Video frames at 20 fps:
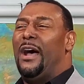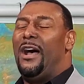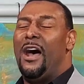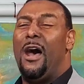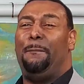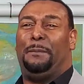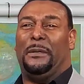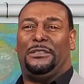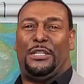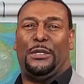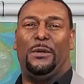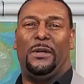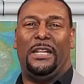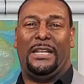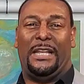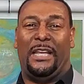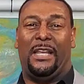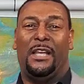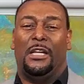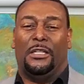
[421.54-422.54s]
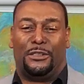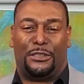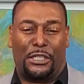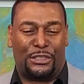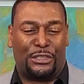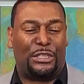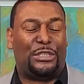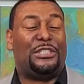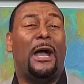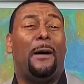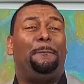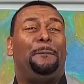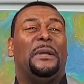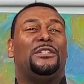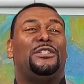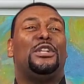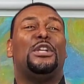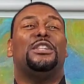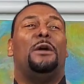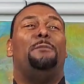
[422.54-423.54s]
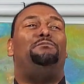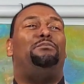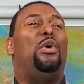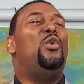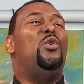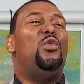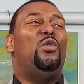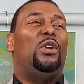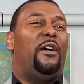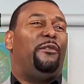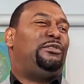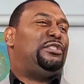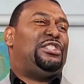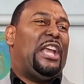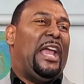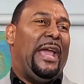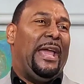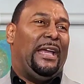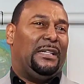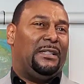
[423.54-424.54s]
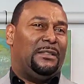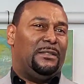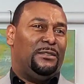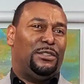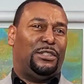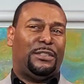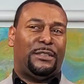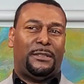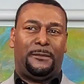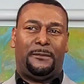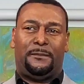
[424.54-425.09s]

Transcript: the opportunity to step into the pool of change.